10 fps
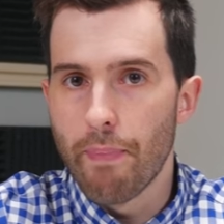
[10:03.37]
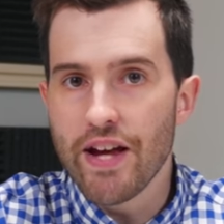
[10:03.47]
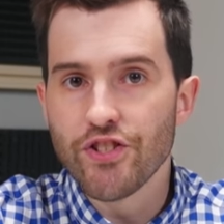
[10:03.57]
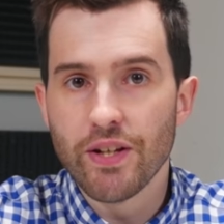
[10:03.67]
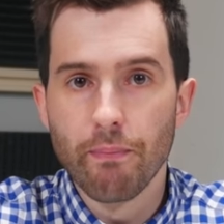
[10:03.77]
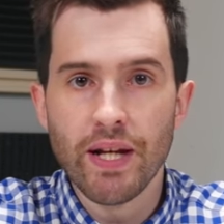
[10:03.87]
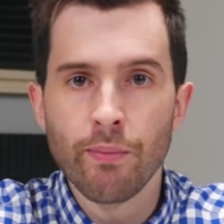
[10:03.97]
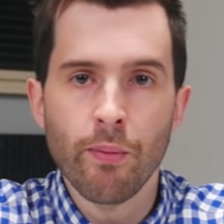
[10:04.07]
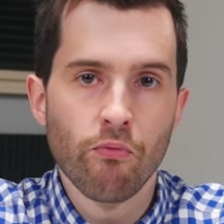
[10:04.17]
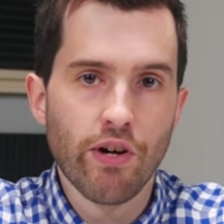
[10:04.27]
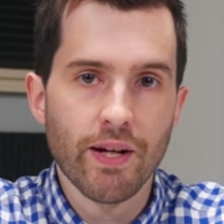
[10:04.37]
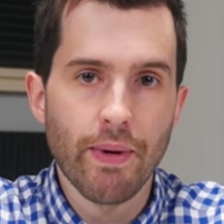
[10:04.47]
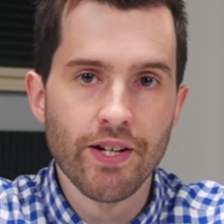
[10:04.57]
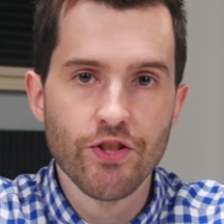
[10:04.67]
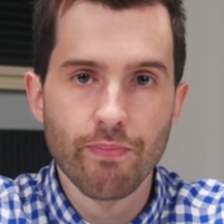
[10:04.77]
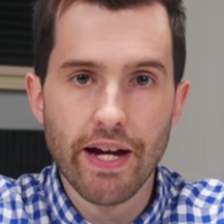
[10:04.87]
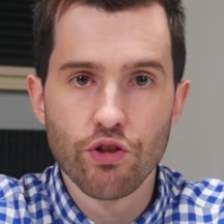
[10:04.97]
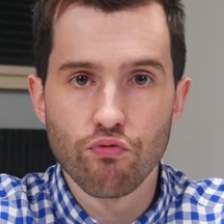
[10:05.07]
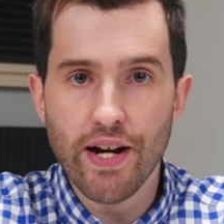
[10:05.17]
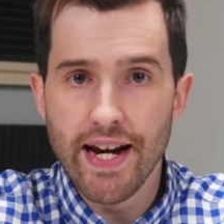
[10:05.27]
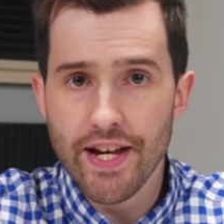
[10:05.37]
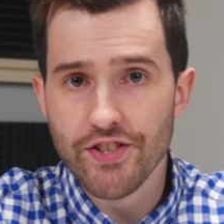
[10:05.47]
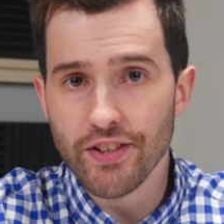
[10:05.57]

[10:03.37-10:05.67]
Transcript: basic minimum and recommended specs, Rare has